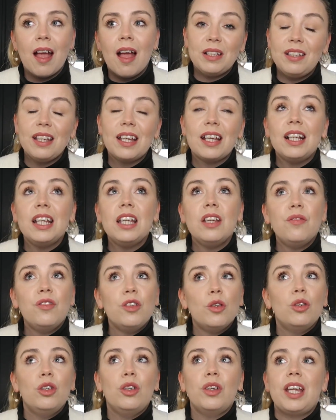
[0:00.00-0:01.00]
particularly if
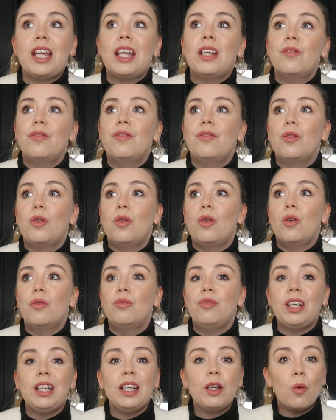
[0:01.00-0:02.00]
you're looking
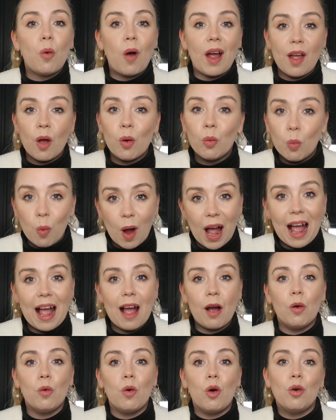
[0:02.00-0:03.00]
for really quite a
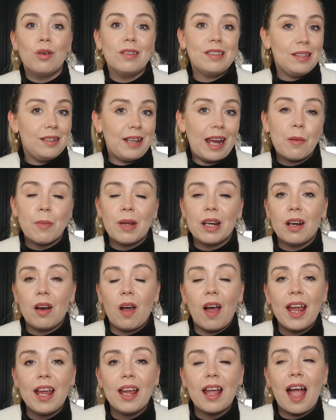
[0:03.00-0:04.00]
wow or statement
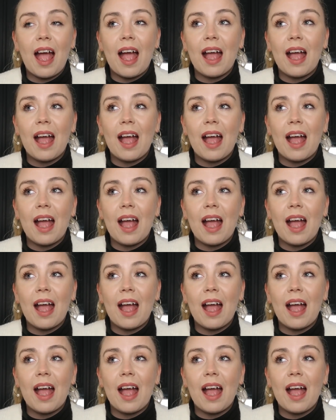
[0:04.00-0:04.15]
light.